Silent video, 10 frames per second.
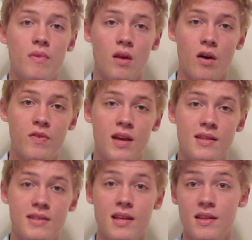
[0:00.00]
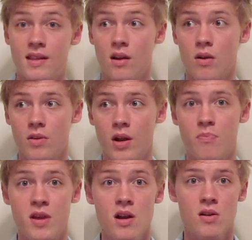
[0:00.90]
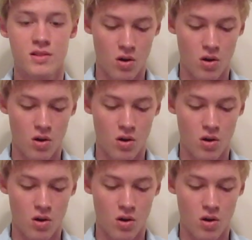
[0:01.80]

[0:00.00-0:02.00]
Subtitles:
of kids say that their peers